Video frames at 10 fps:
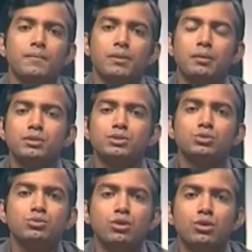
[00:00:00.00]
Number
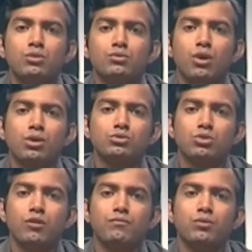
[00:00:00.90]
2. Rocks
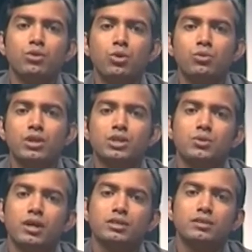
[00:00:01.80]
of low
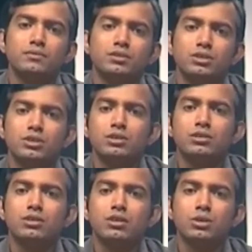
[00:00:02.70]
radioactivity
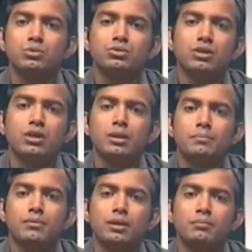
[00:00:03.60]
include
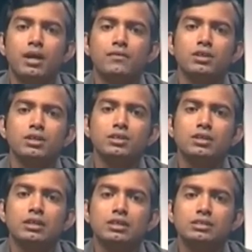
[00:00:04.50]
primarily
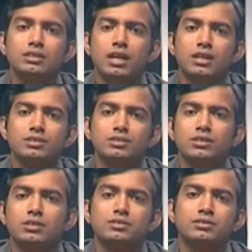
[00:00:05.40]
clean sands,
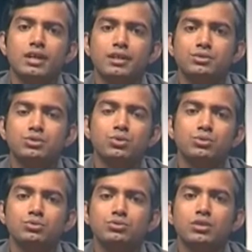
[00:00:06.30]

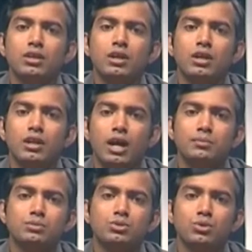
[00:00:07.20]
sandstones,
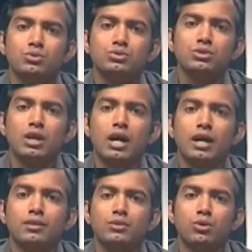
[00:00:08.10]
limestones
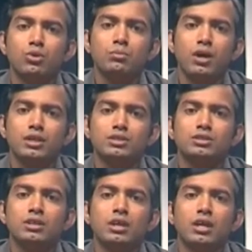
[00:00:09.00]
and dolomites.